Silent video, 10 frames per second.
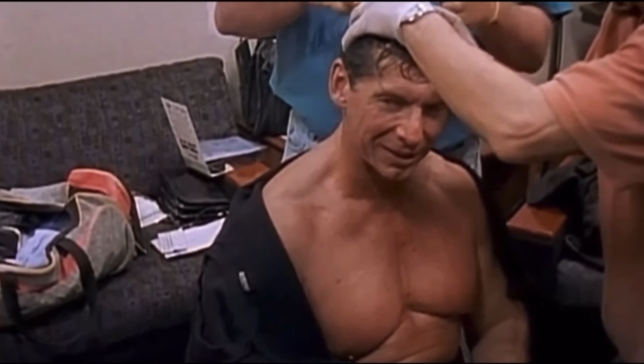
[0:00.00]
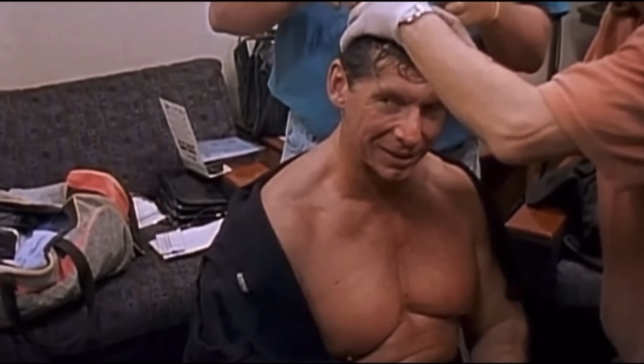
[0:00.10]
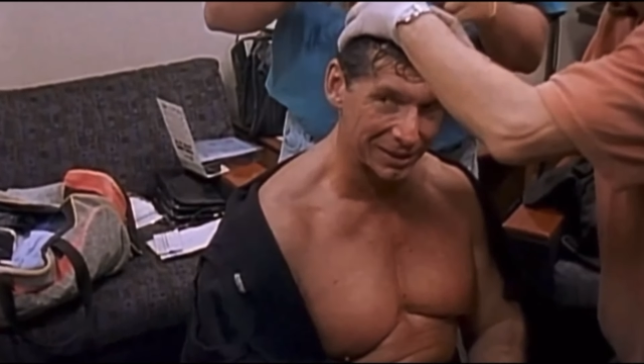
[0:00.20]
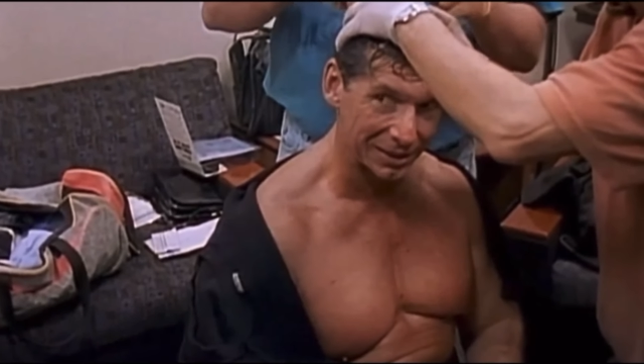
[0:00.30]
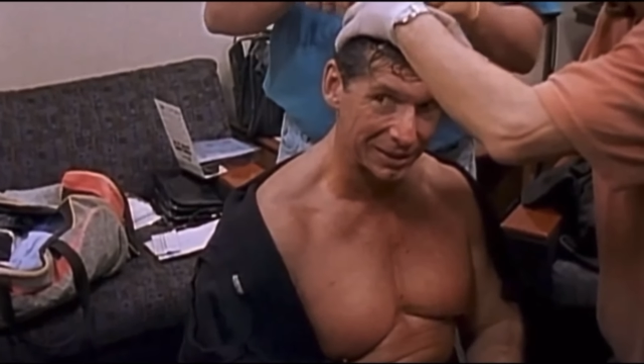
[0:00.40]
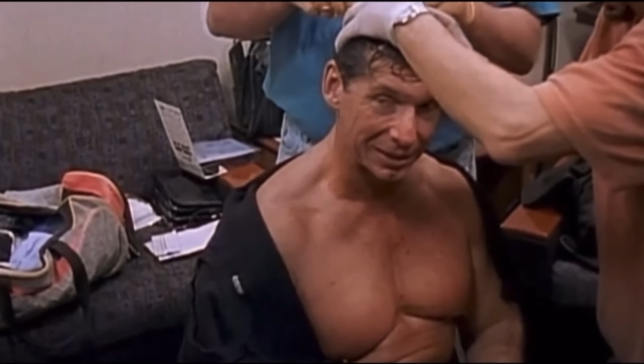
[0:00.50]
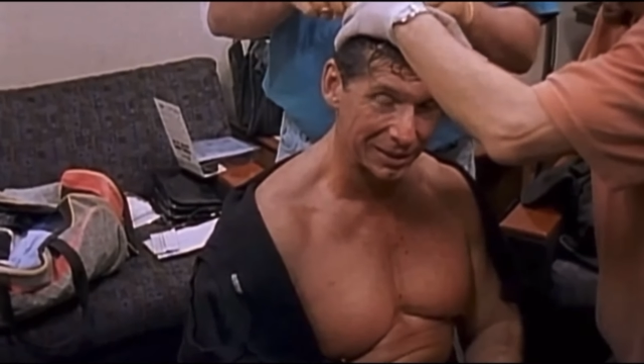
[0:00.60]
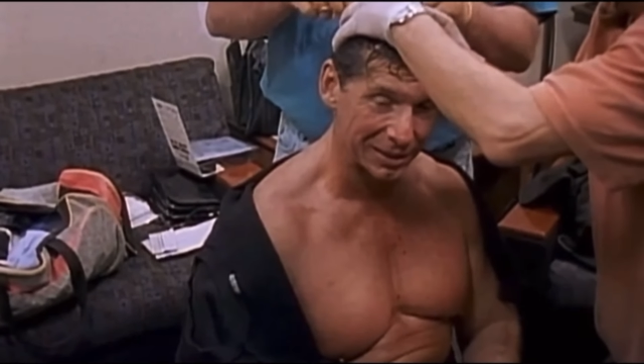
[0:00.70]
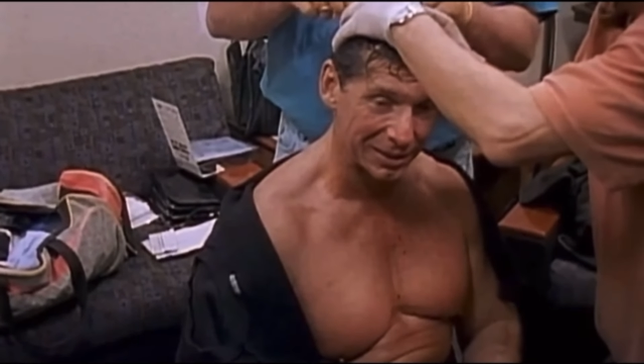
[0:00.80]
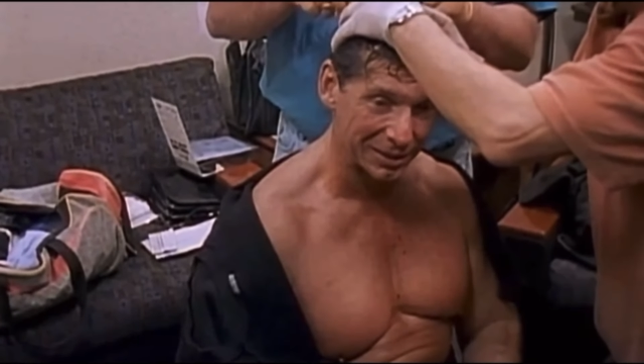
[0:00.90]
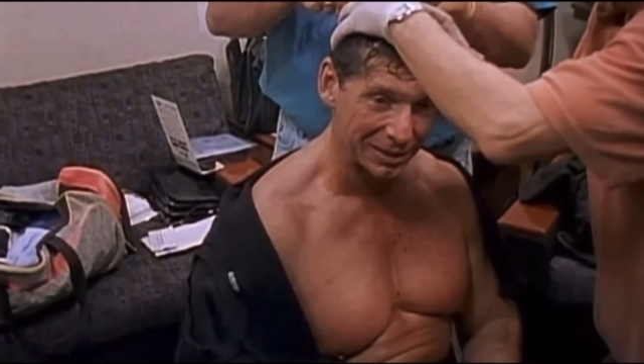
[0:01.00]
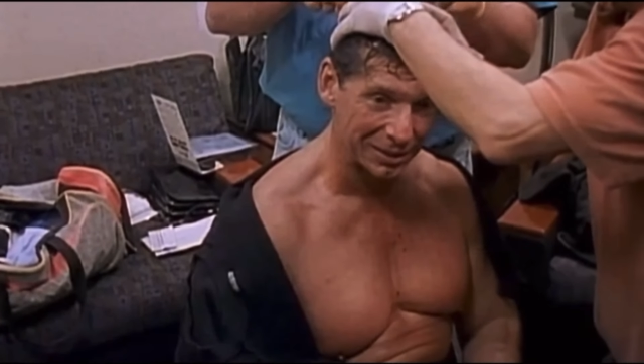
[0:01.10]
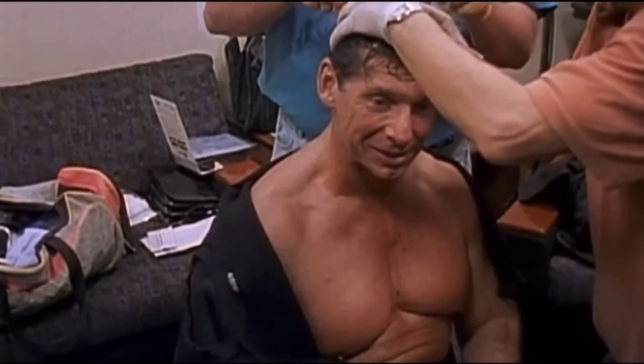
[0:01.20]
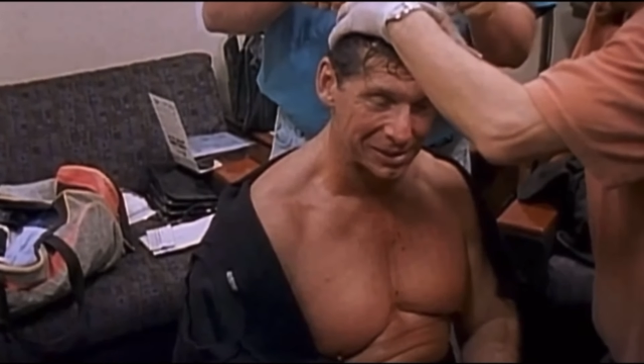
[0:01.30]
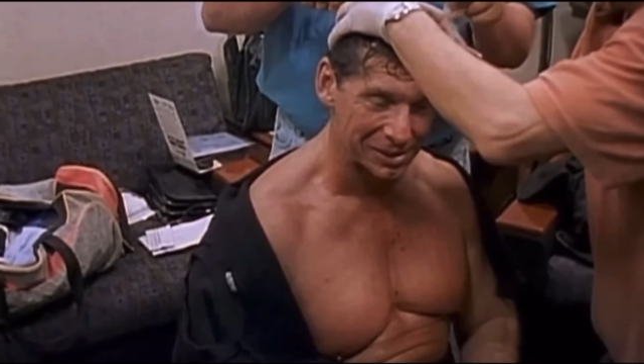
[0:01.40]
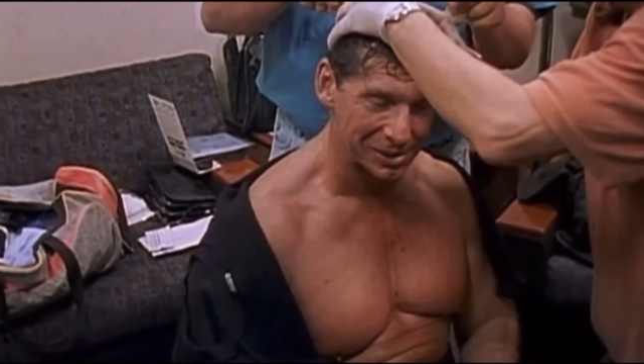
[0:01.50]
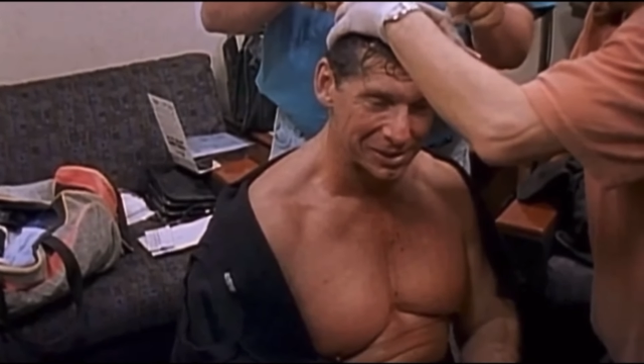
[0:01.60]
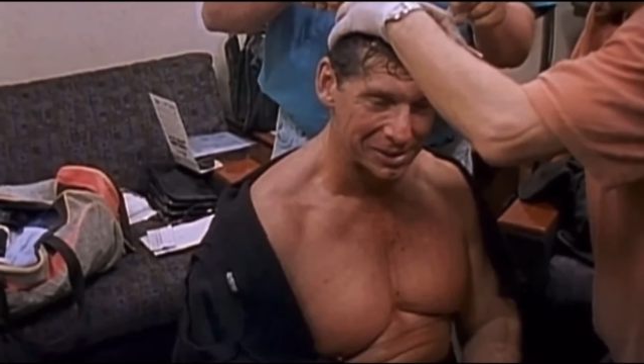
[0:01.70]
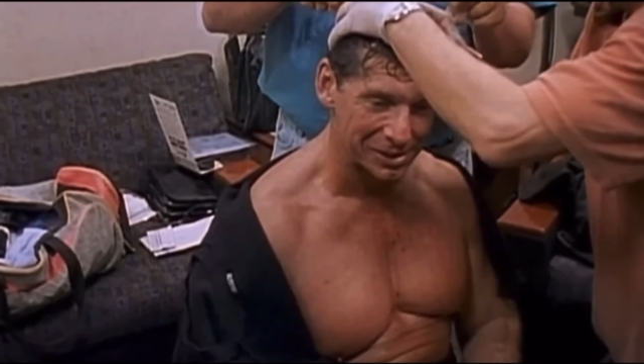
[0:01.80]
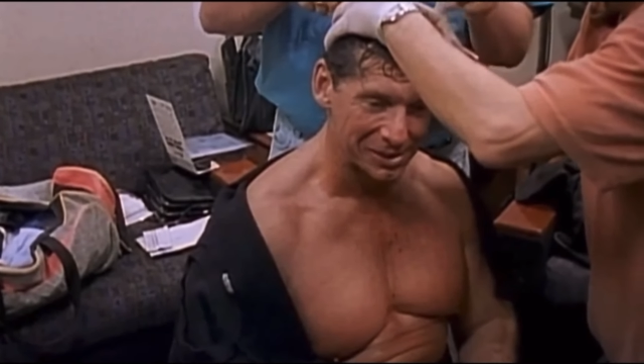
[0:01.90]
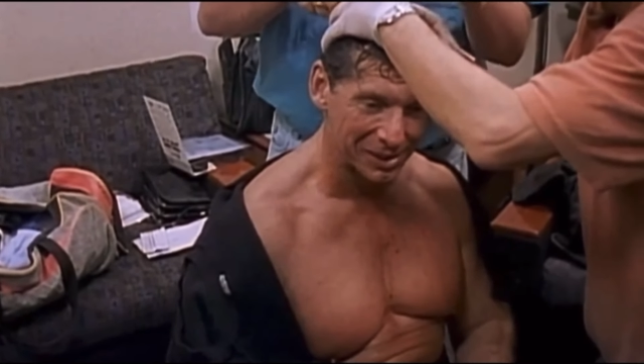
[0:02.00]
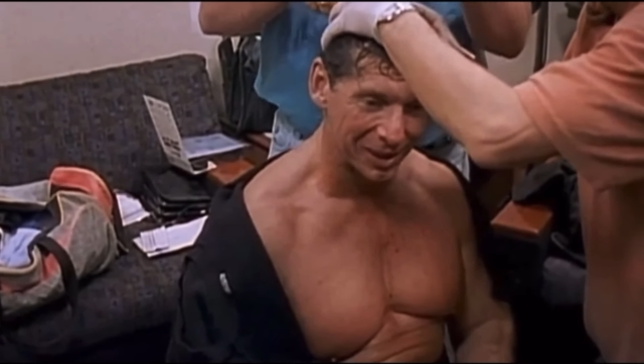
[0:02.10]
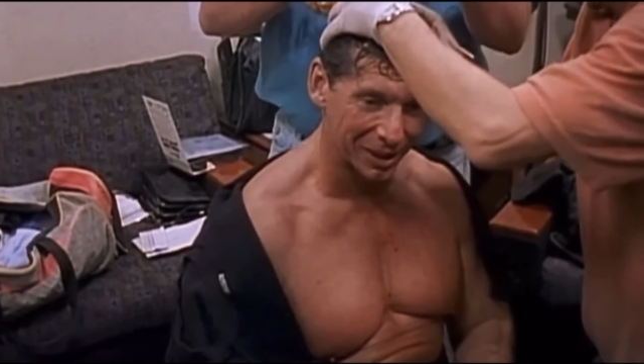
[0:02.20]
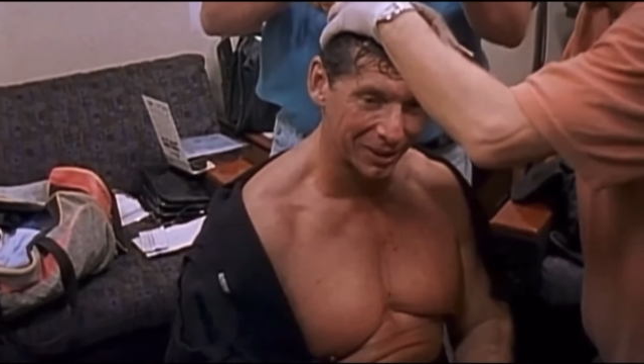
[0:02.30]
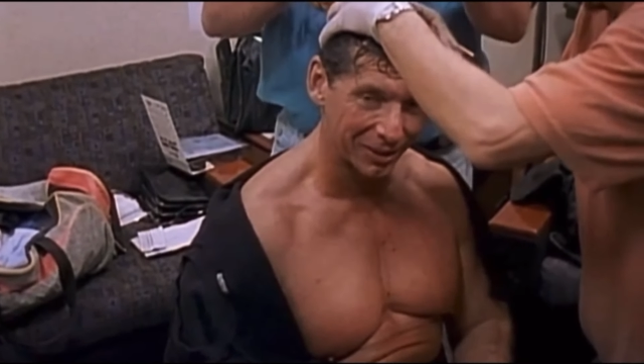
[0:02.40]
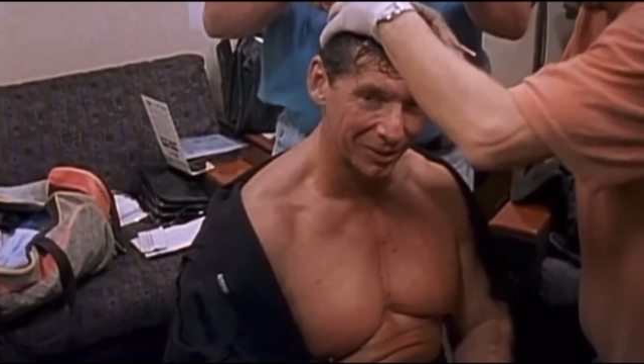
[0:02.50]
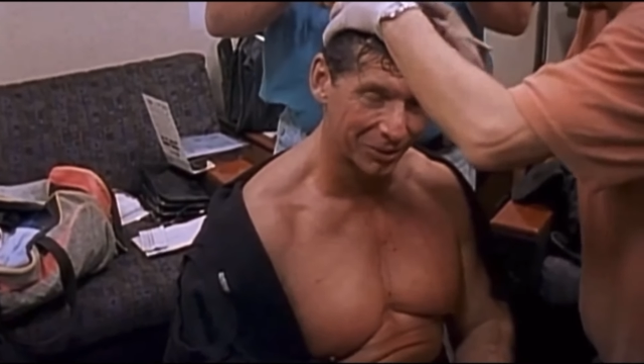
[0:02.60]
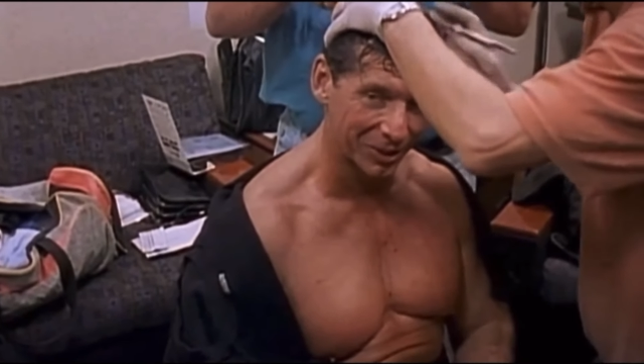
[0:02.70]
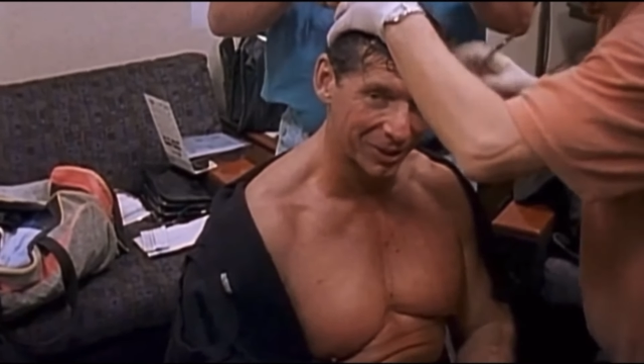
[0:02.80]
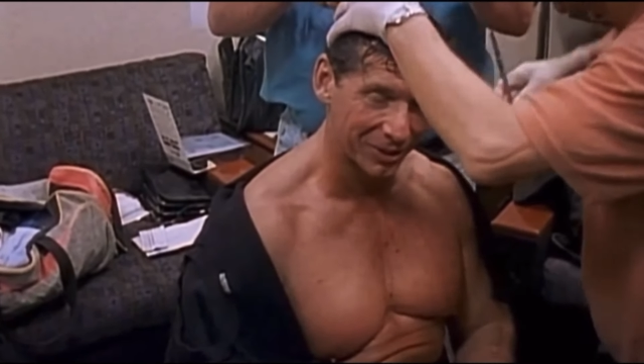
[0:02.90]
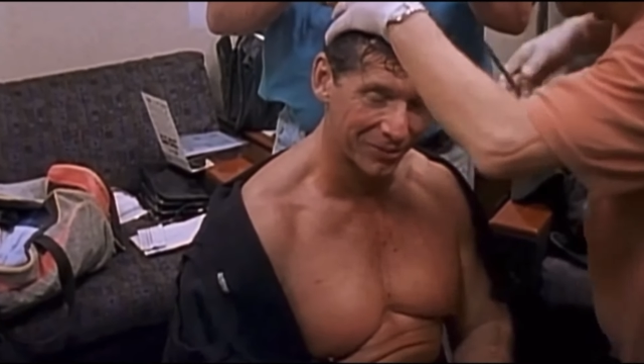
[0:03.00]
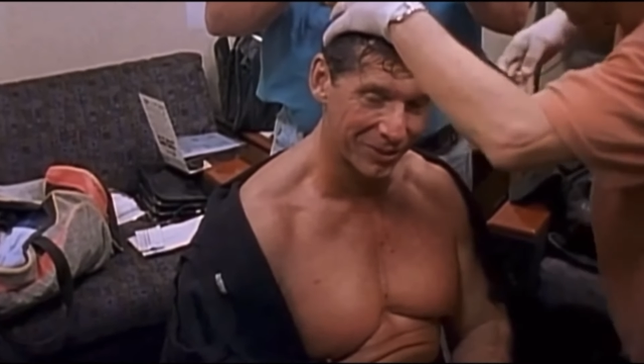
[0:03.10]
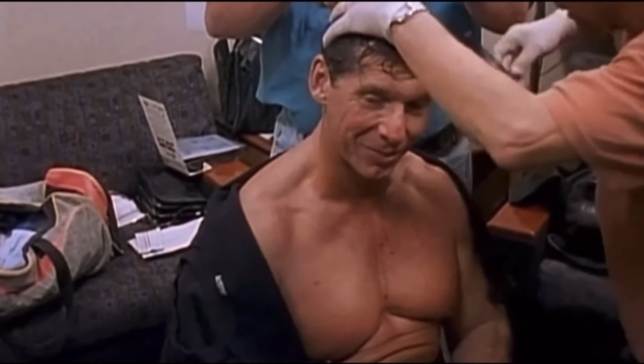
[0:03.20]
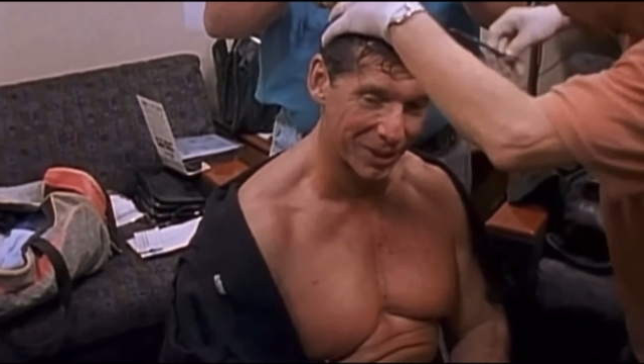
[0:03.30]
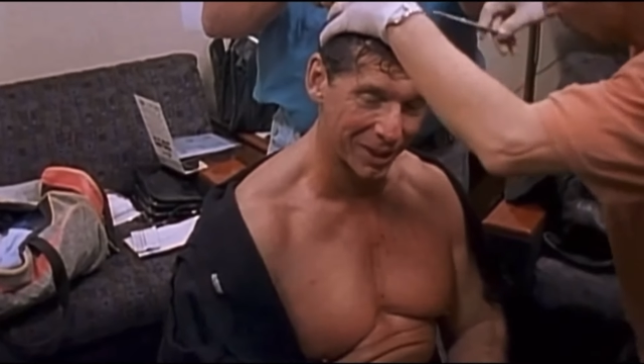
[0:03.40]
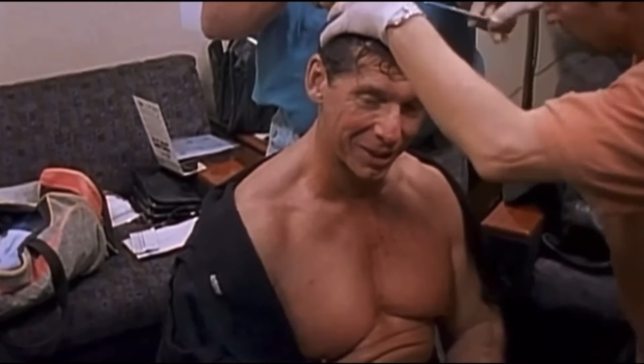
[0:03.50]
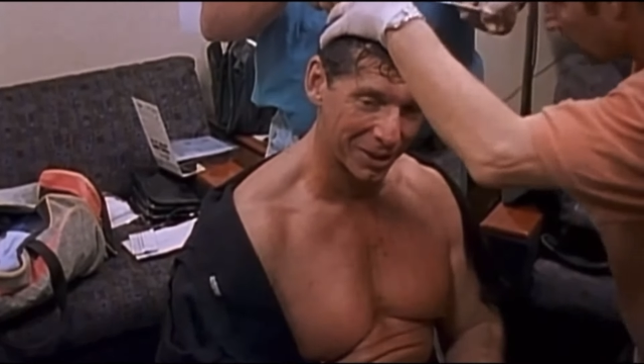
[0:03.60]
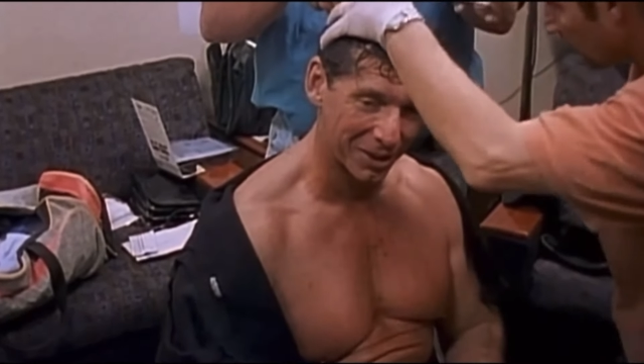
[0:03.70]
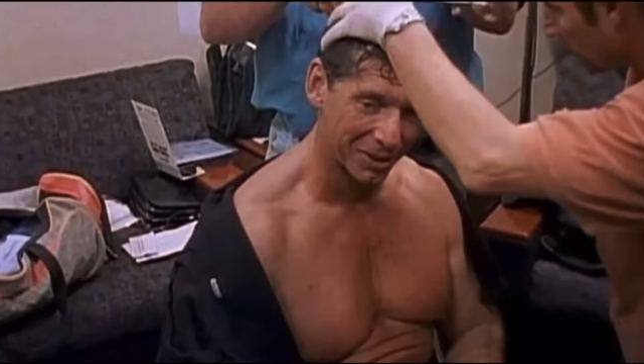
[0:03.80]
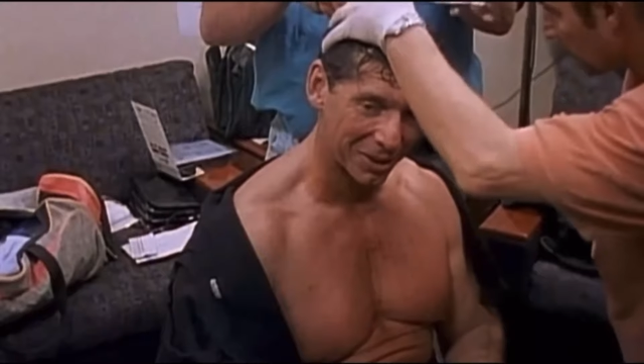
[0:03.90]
It was fabulous. I'll let you know when I get the Thank feedback. You. Hello.